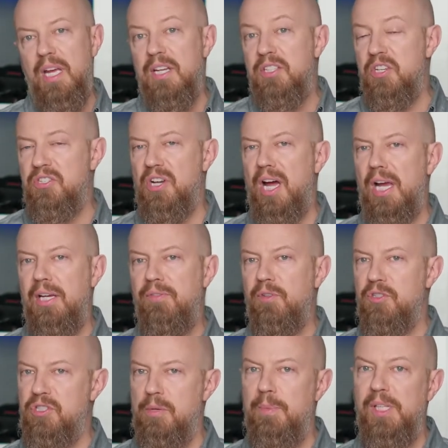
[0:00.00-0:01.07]
designed for
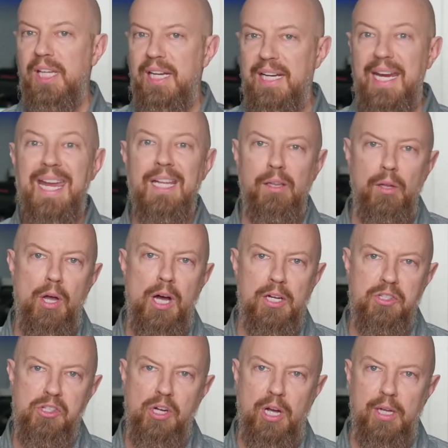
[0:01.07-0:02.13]
simulating a
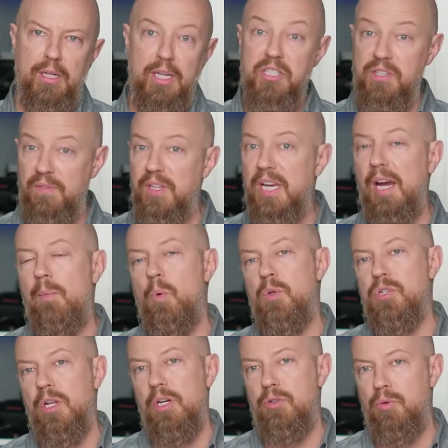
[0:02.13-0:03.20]
locked shot, as if the camera was
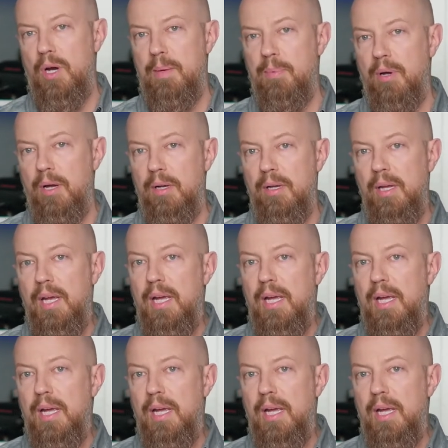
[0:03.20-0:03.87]
on a tripod.